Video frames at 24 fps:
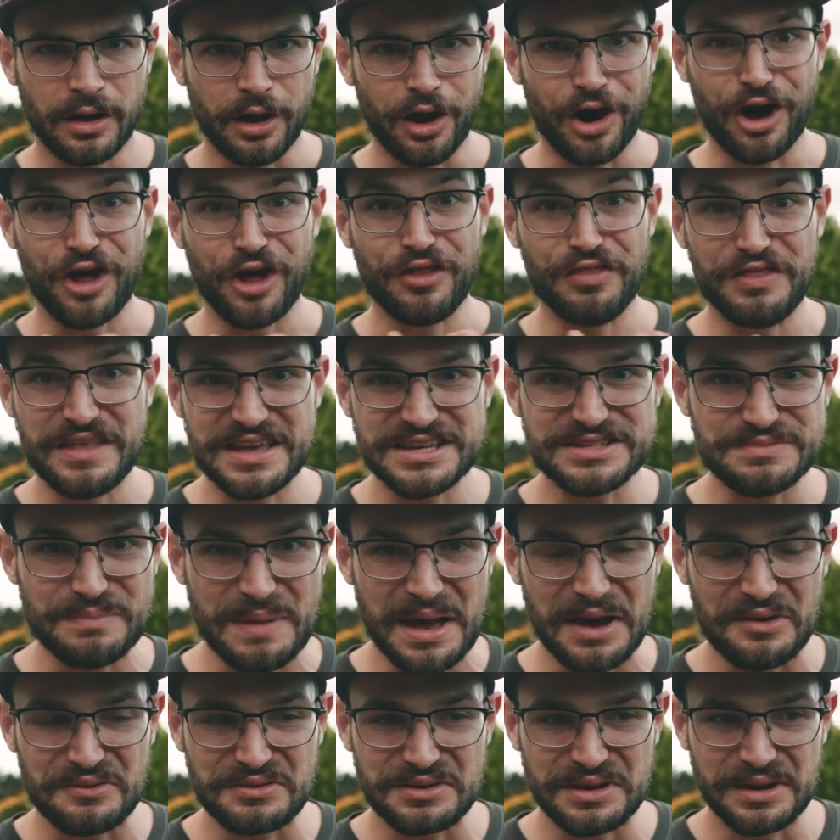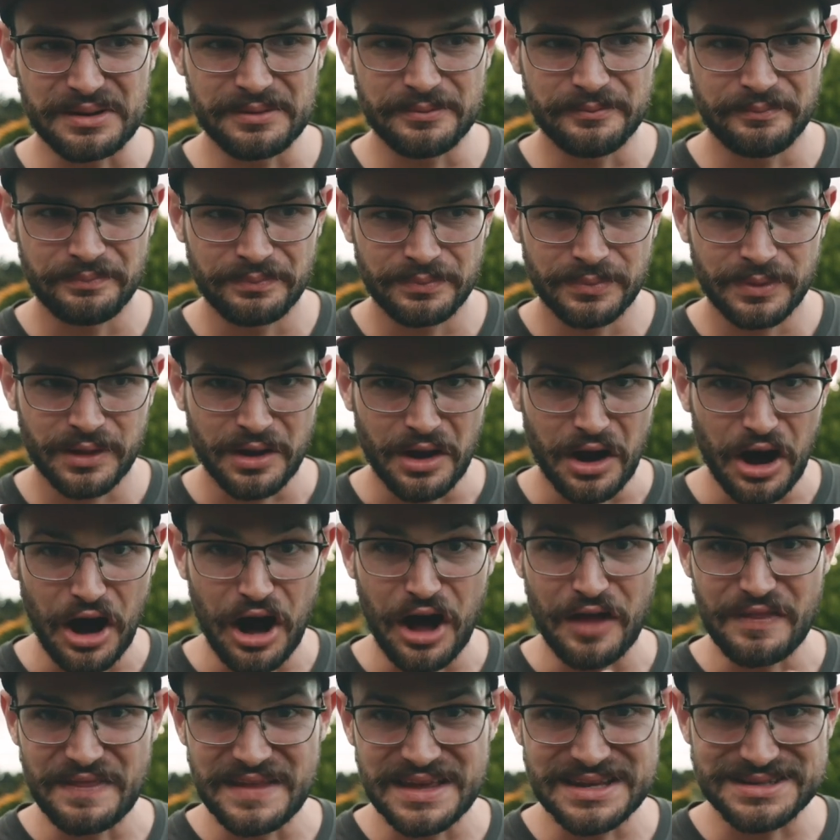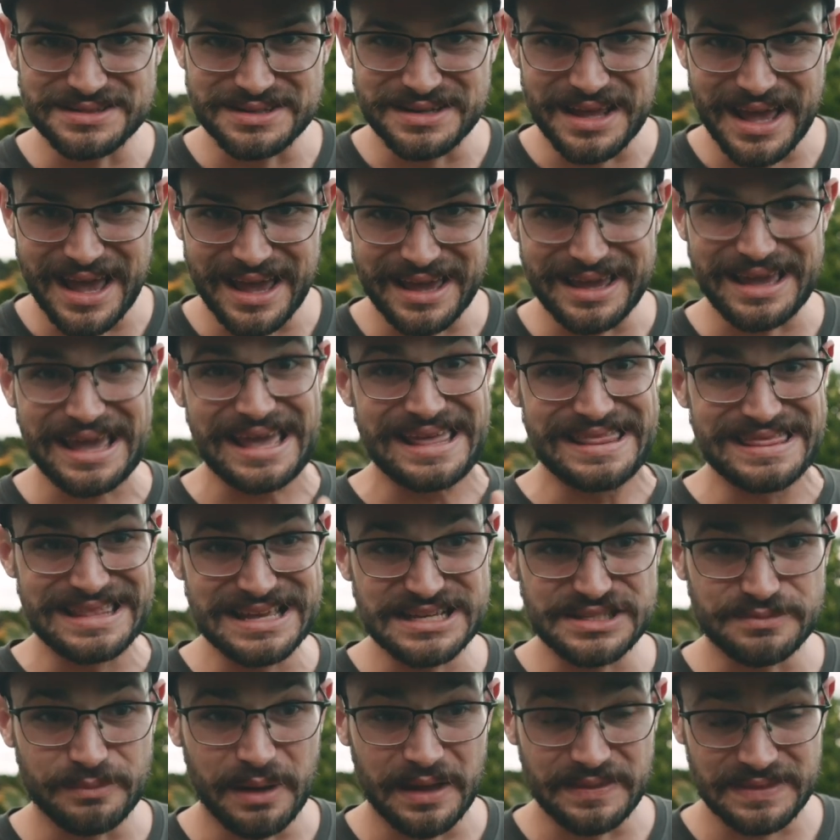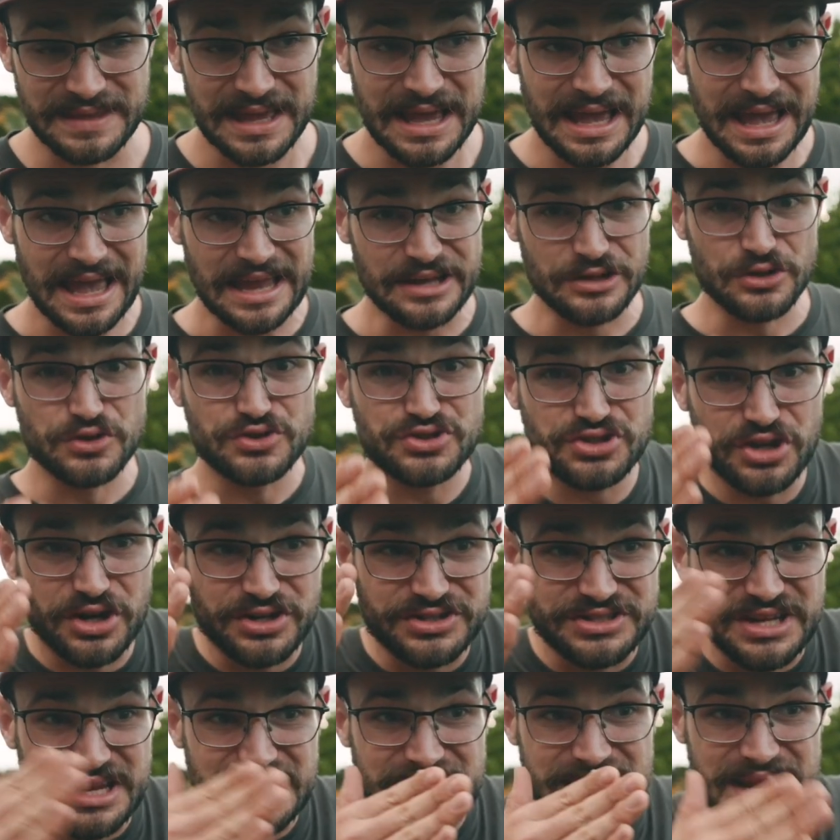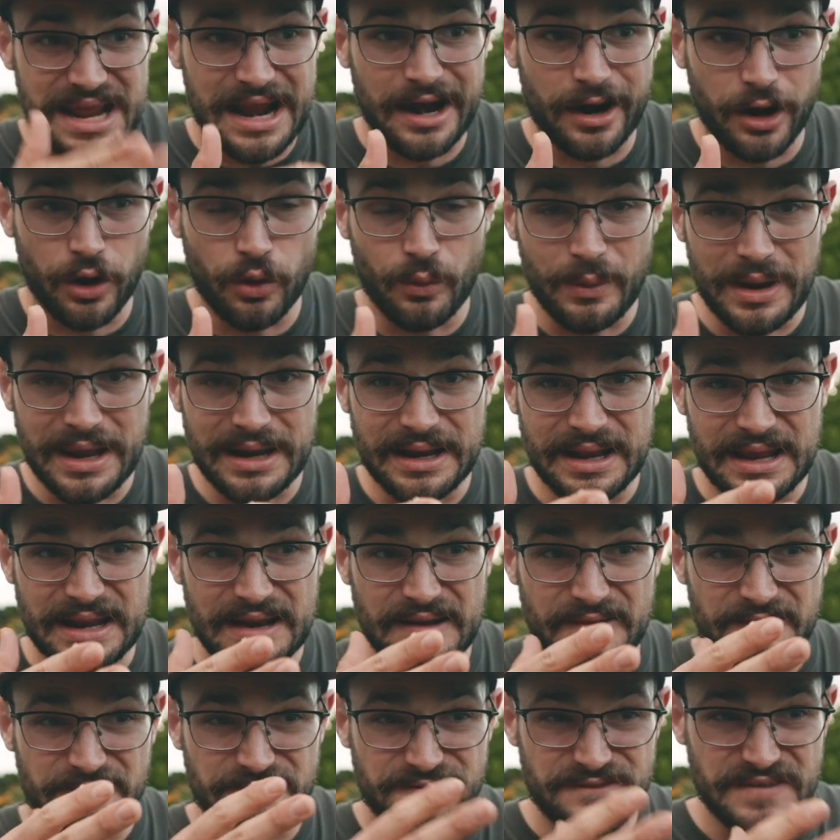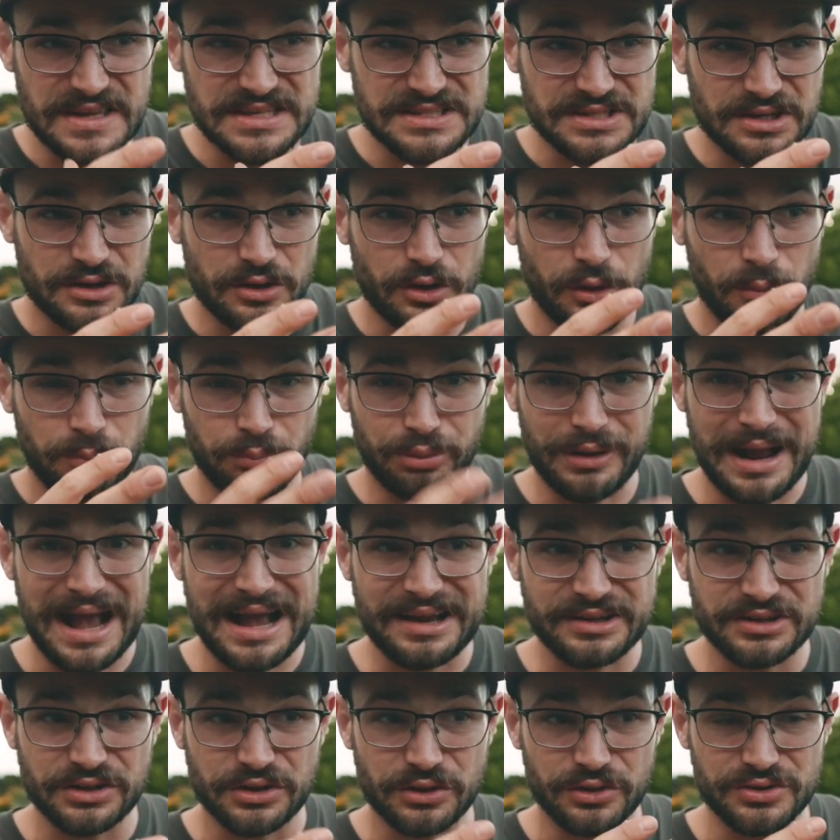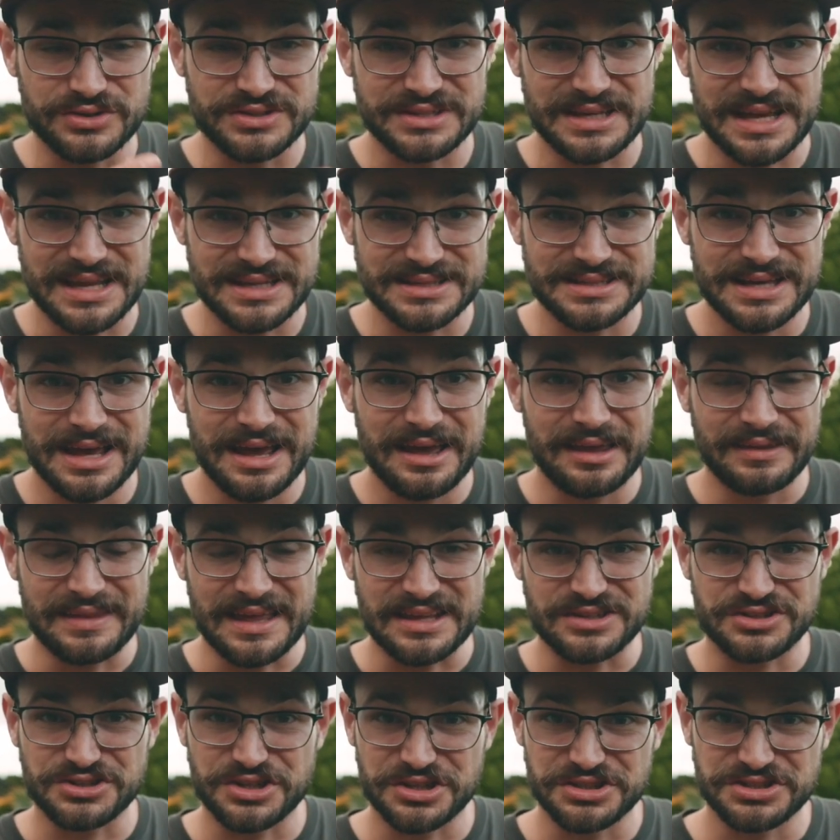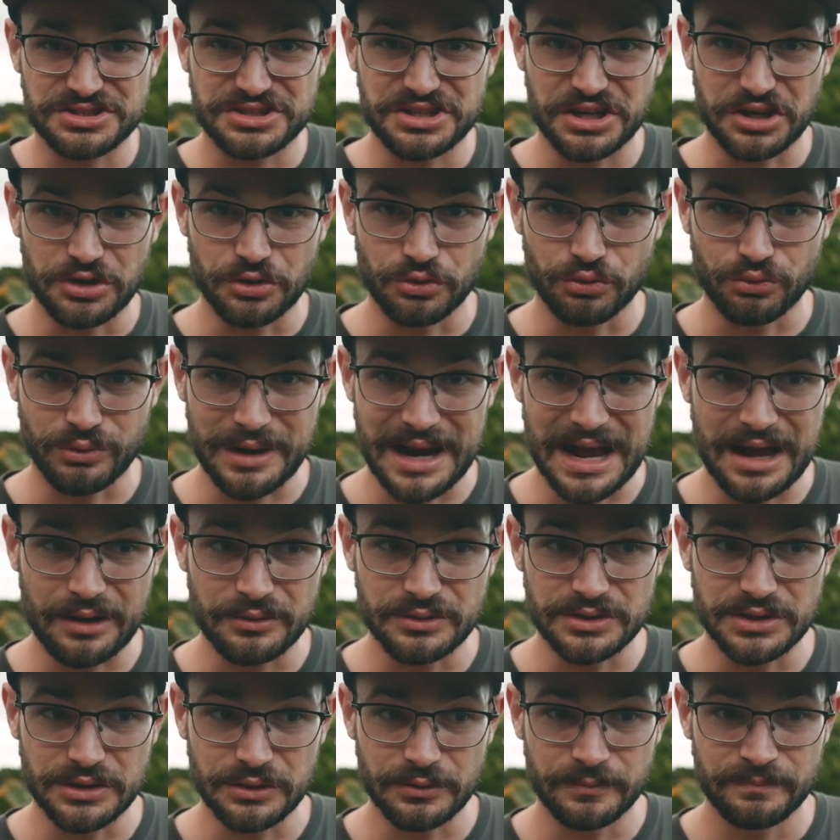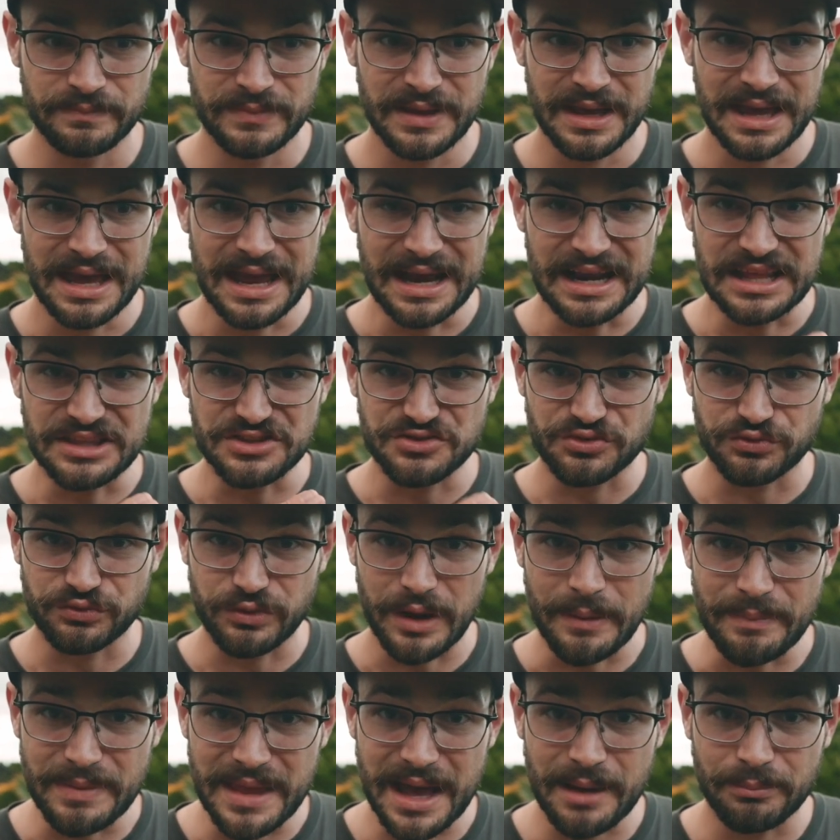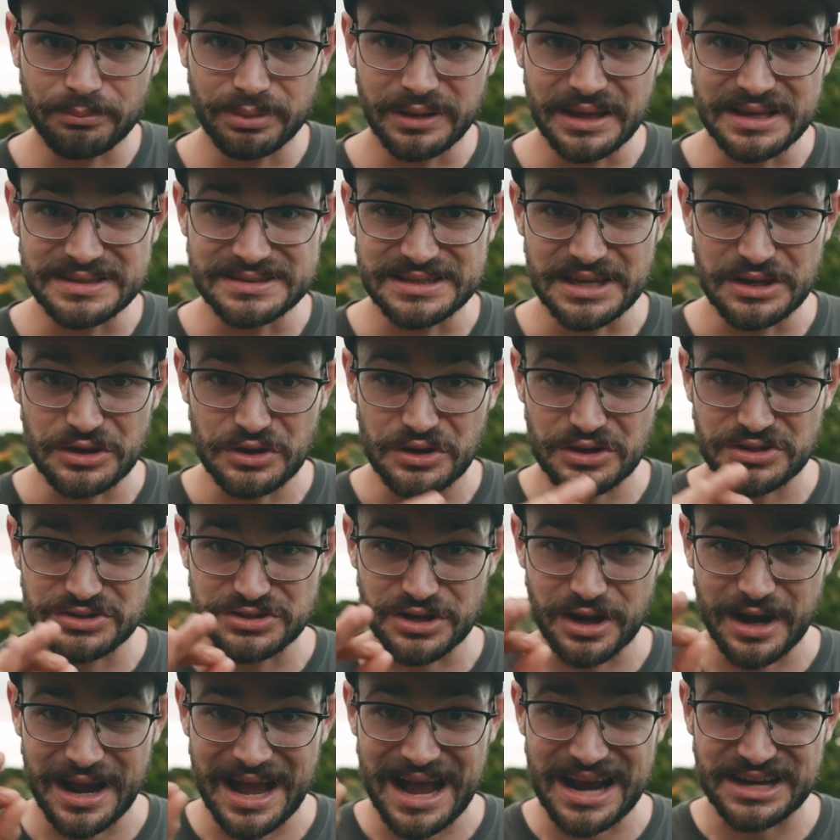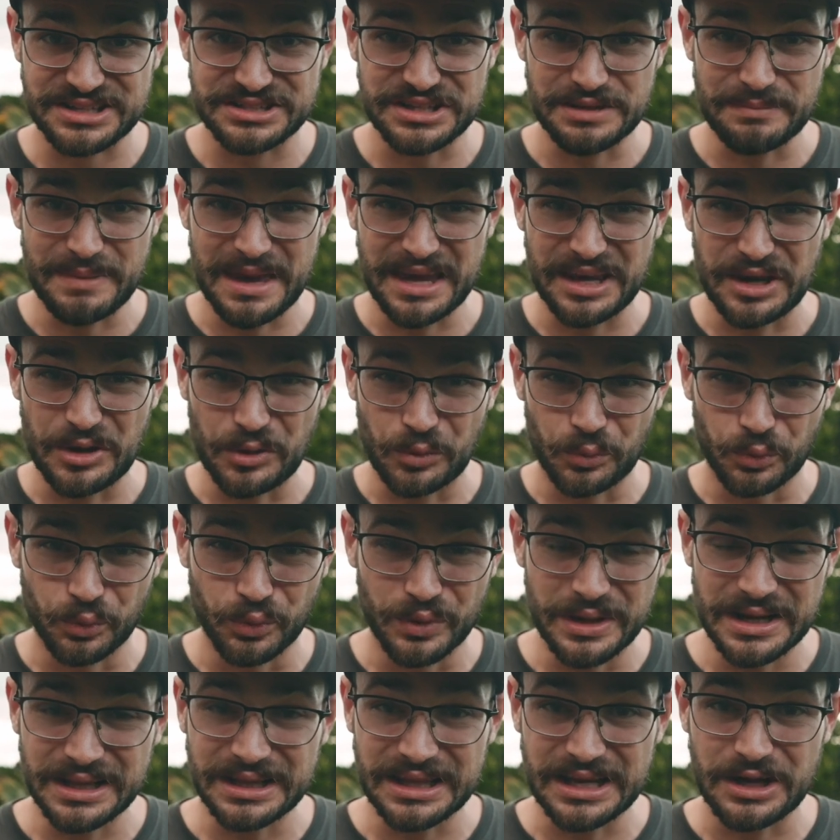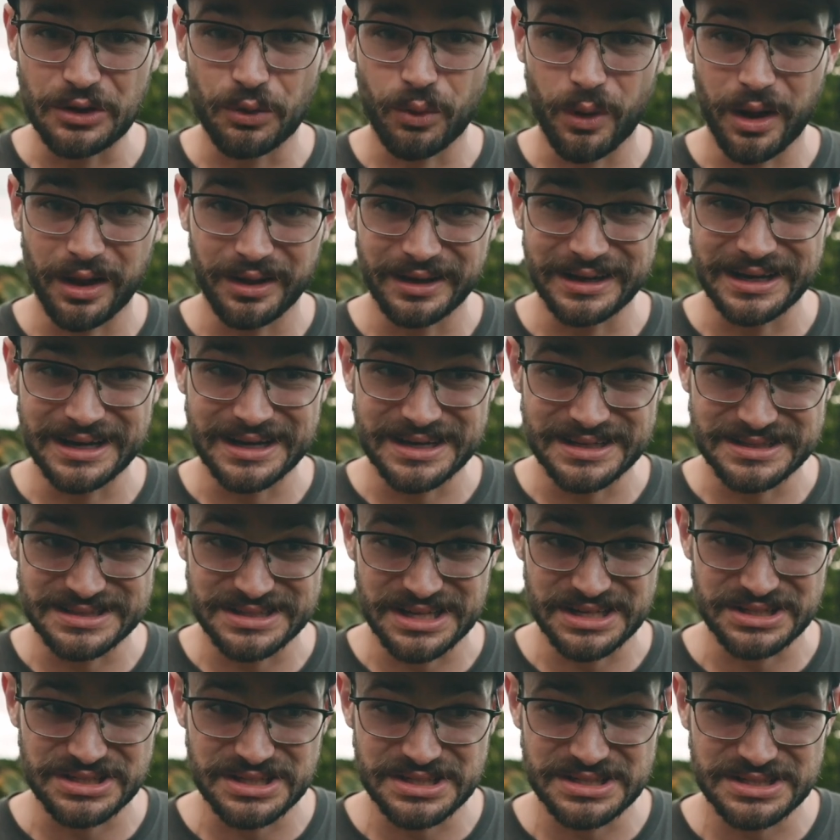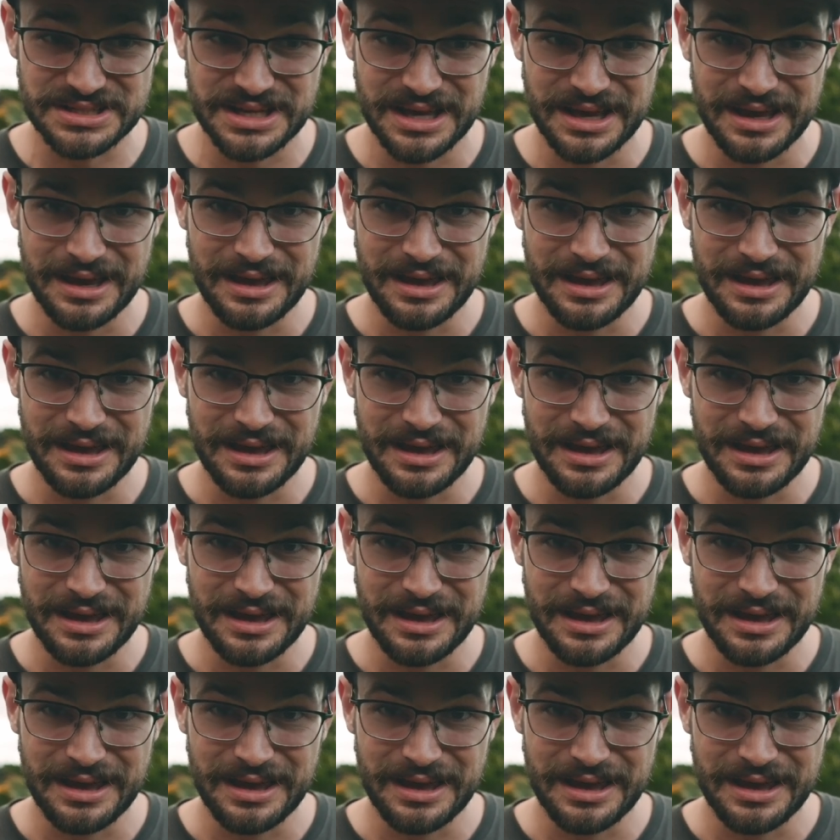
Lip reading: on this mountain on this day in this month. And you start to narrow in a physical, practical sense that starts to ground you. And it's from that place that you can start actually making really quality decisions.